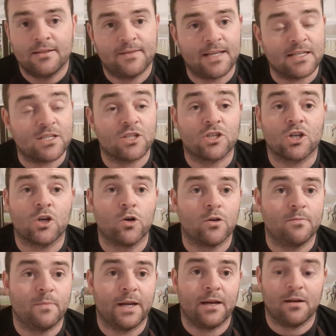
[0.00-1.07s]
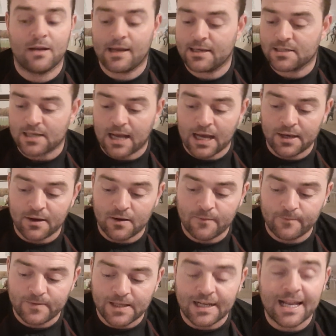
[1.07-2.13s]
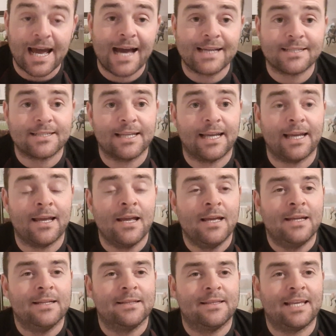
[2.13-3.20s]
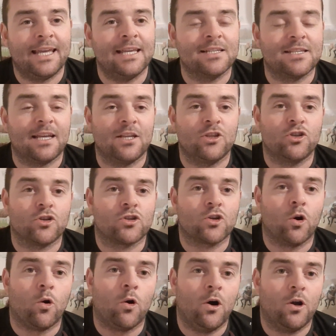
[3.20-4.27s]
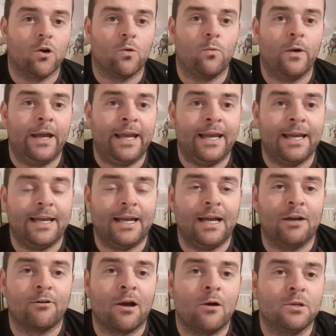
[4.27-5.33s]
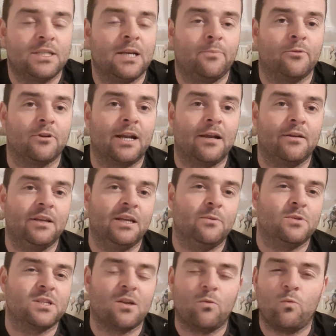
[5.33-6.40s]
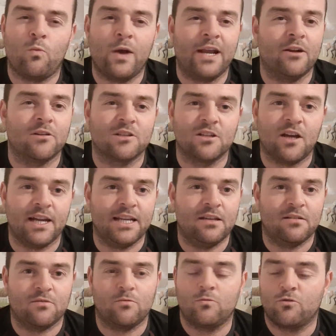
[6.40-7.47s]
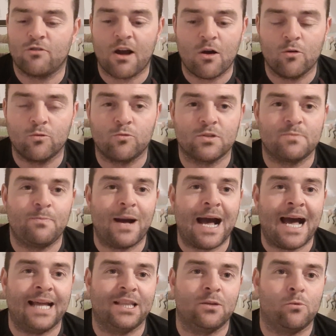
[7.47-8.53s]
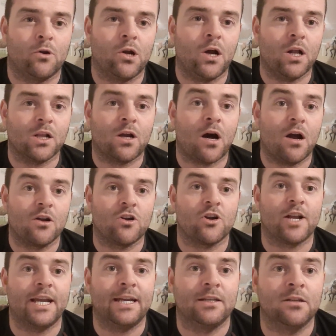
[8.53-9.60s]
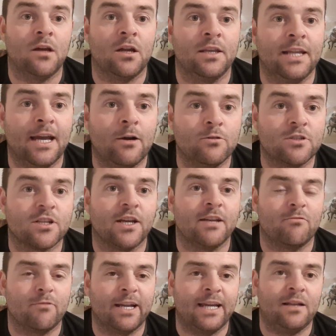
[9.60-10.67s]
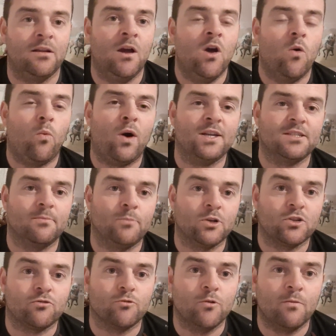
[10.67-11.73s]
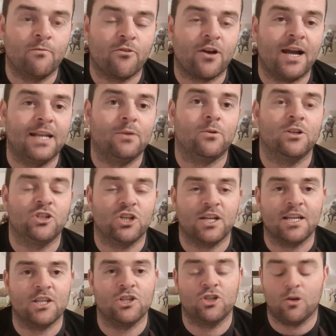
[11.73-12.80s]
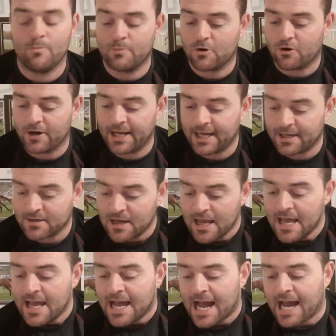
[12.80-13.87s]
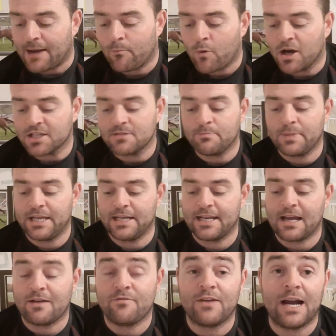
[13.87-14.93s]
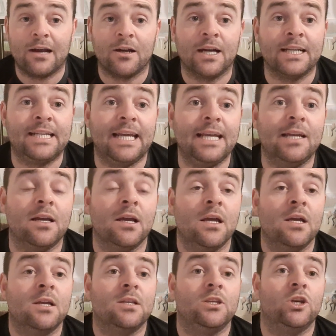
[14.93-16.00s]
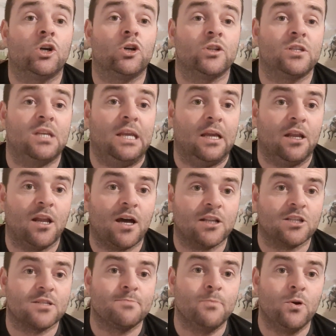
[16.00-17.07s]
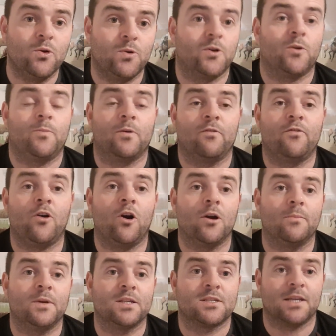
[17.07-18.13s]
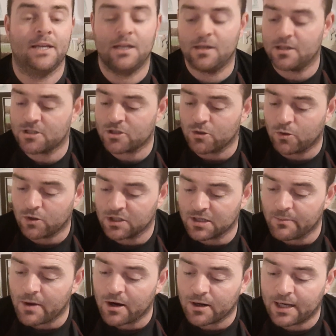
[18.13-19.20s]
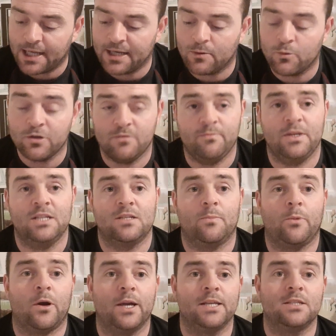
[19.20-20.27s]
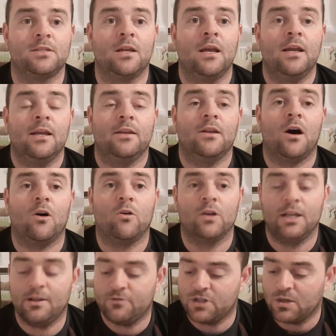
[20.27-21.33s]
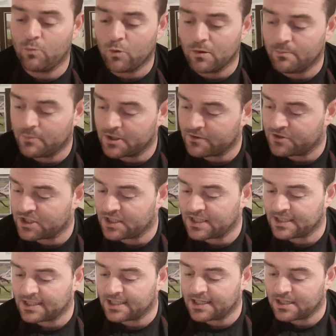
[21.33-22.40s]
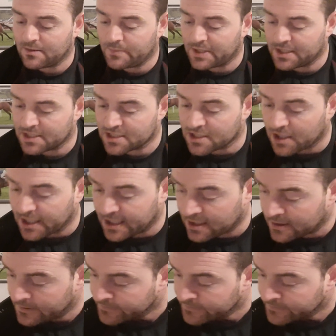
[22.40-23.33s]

This is a good mare, lads. And the last day, things didn't just go her way around Tipperary. It was a weird night. Ground was bad. They were all congregating on the outside rail. Wasn't much room for anyone. She didn't jump great and wasn't beaten that far. I think you could see a lot smoother performance in the stall tomorrow, and I wouldn't be surprised not only if she won, but if she did it in a bit of style.